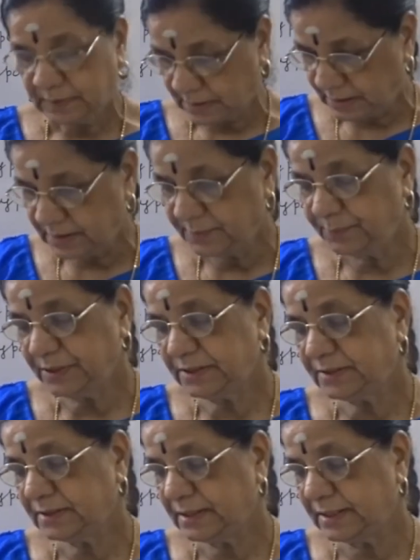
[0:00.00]
I
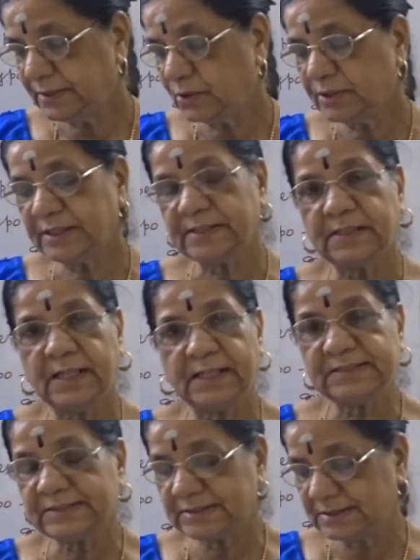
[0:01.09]
repeat, endocrine
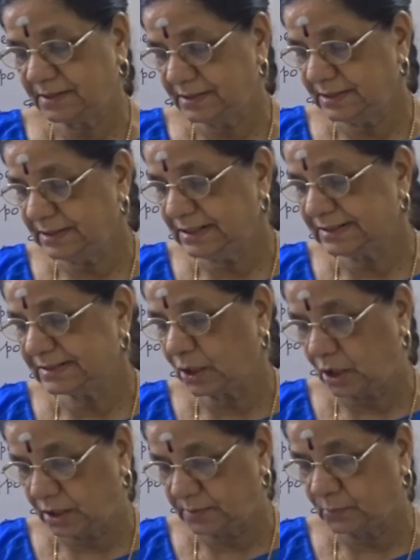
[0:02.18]
glands release
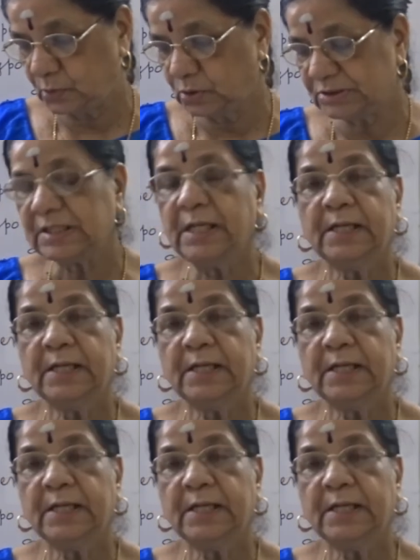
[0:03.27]
hormones